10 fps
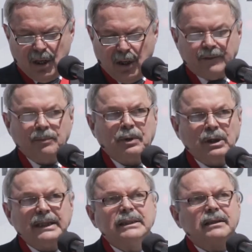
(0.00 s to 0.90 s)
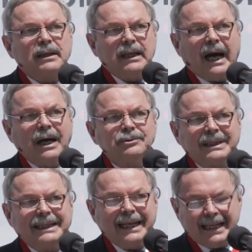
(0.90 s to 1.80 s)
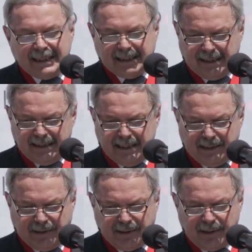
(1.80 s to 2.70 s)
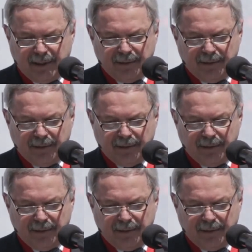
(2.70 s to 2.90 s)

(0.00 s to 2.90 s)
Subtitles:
of a political outdatedness